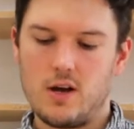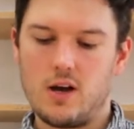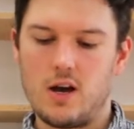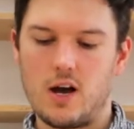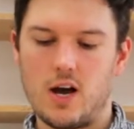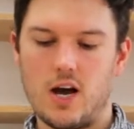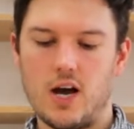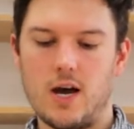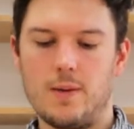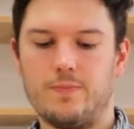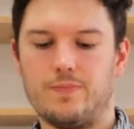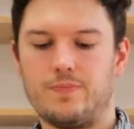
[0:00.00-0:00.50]

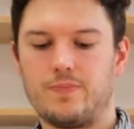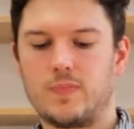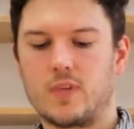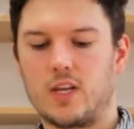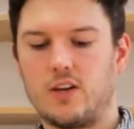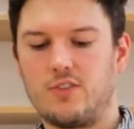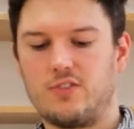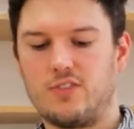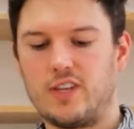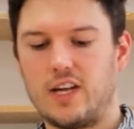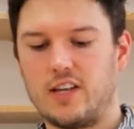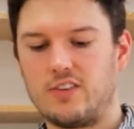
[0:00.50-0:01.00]
So
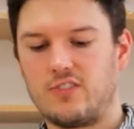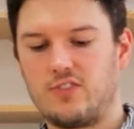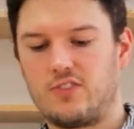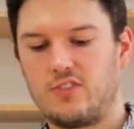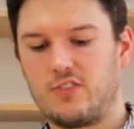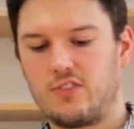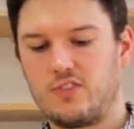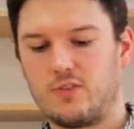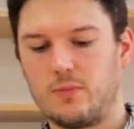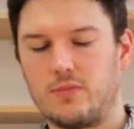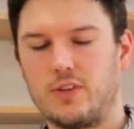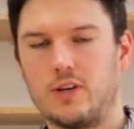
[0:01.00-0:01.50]

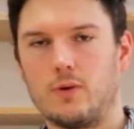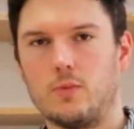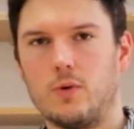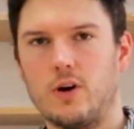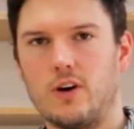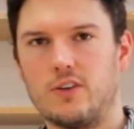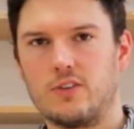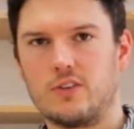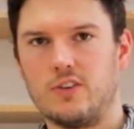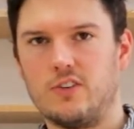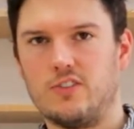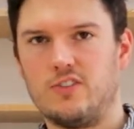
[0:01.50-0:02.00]
that's something
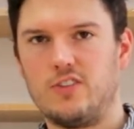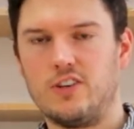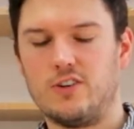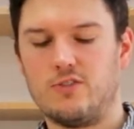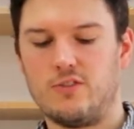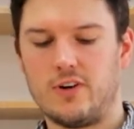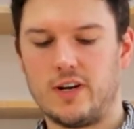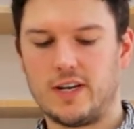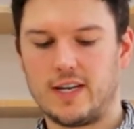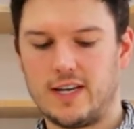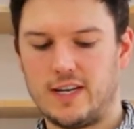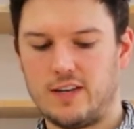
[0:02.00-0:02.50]
worth
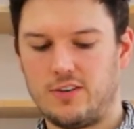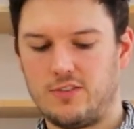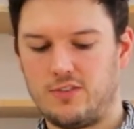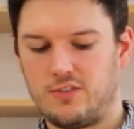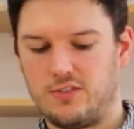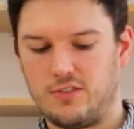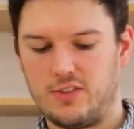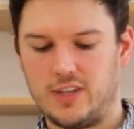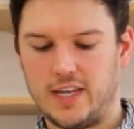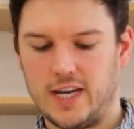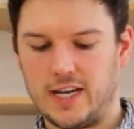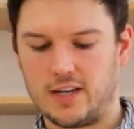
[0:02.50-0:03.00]
considering,
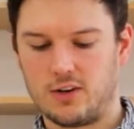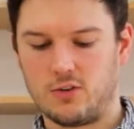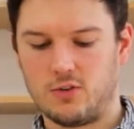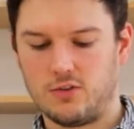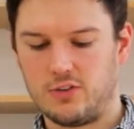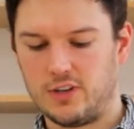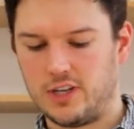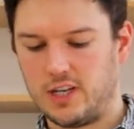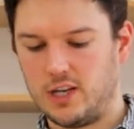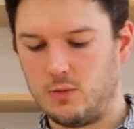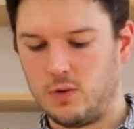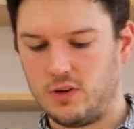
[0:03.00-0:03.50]
is the angle
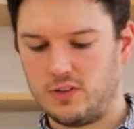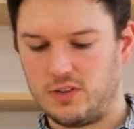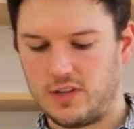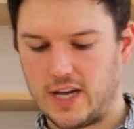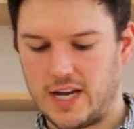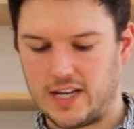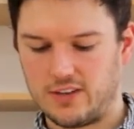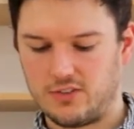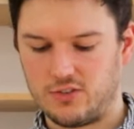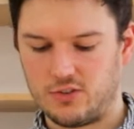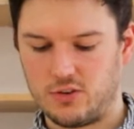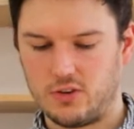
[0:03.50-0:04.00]
that you want the
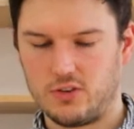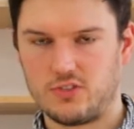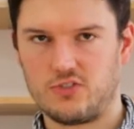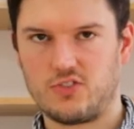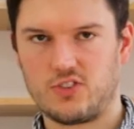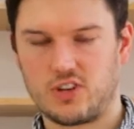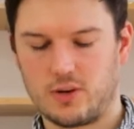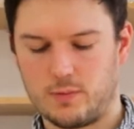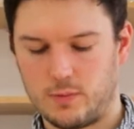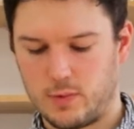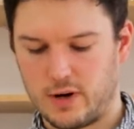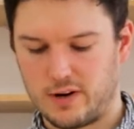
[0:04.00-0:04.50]
handle
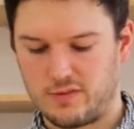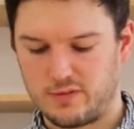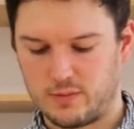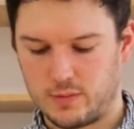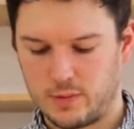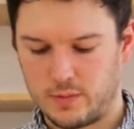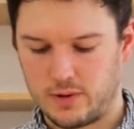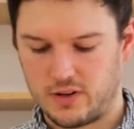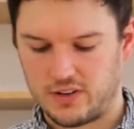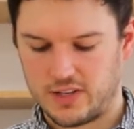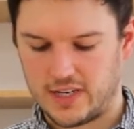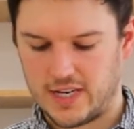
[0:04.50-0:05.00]
to come away from
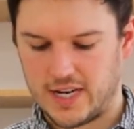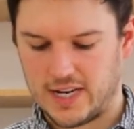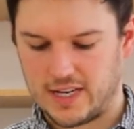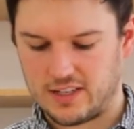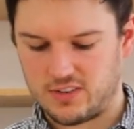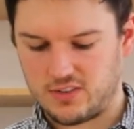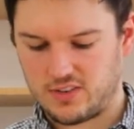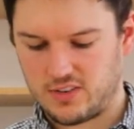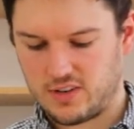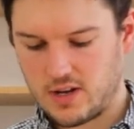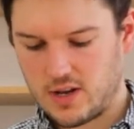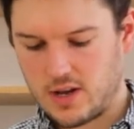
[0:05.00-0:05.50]
the body
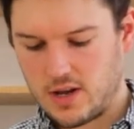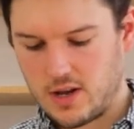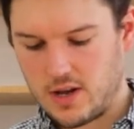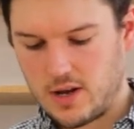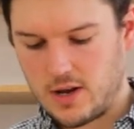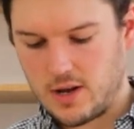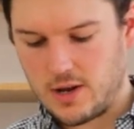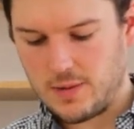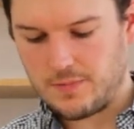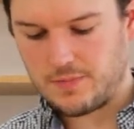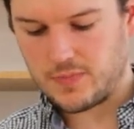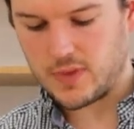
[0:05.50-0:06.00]
at.
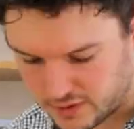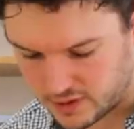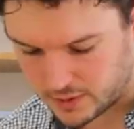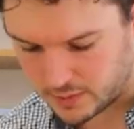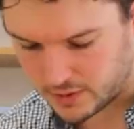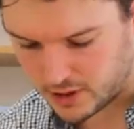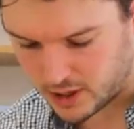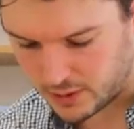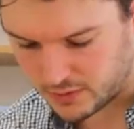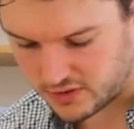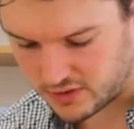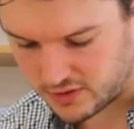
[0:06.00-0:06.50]
For the
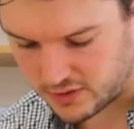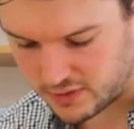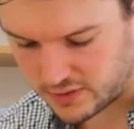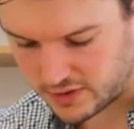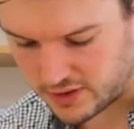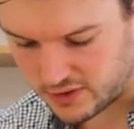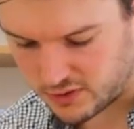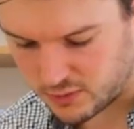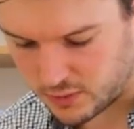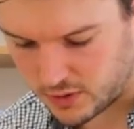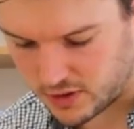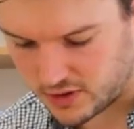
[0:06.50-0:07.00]
purposes of
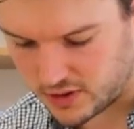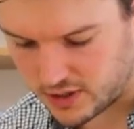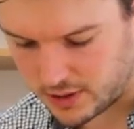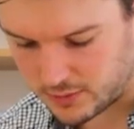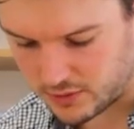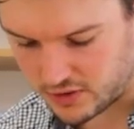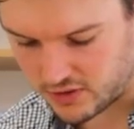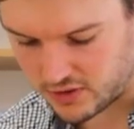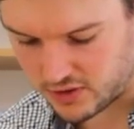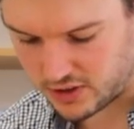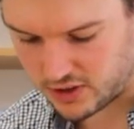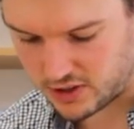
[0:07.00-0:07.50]
this one,
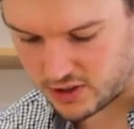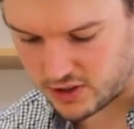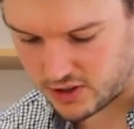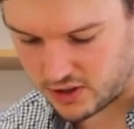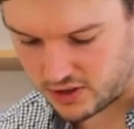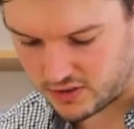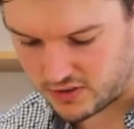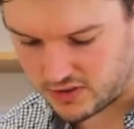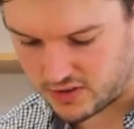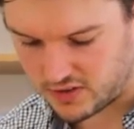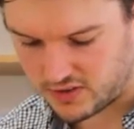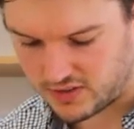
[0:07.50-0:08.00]
I'm just going to
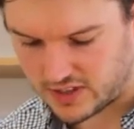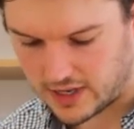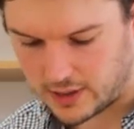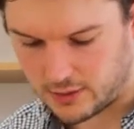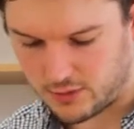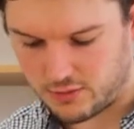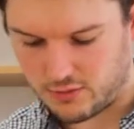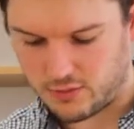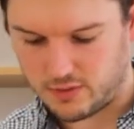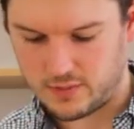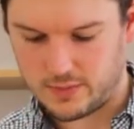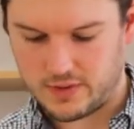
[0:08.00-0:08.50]
cut down
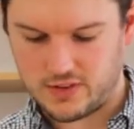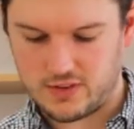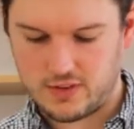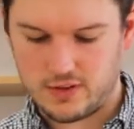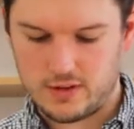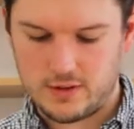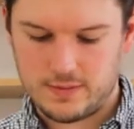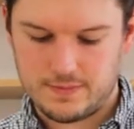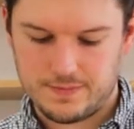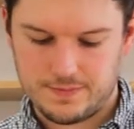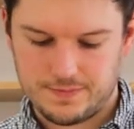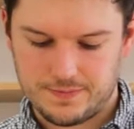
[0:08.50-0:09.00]
through the
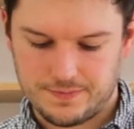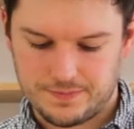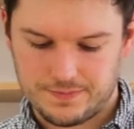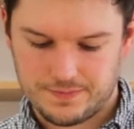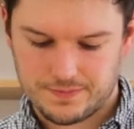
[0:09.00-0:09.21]
middle